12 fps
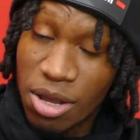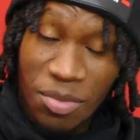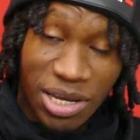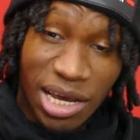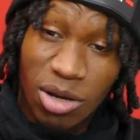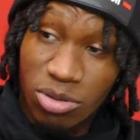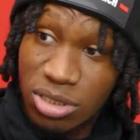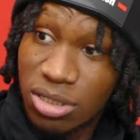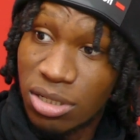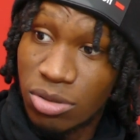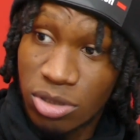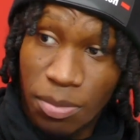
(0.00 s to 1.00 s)
But yeah, it
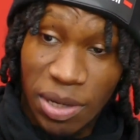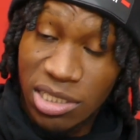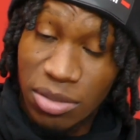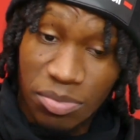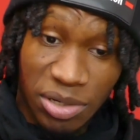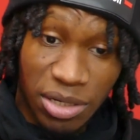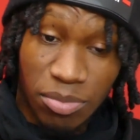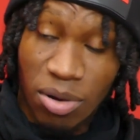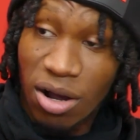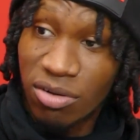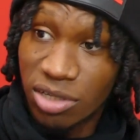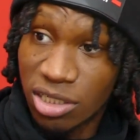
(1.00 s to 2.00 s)
was amazing being
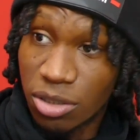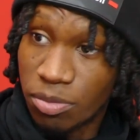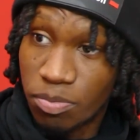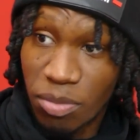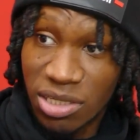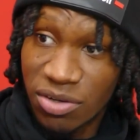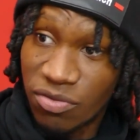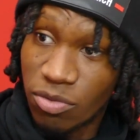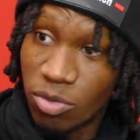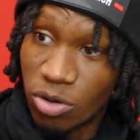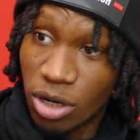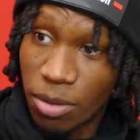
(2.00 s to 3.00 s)
part of such a massive
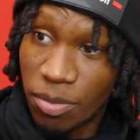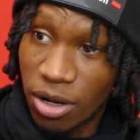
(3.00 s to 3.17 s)
football club,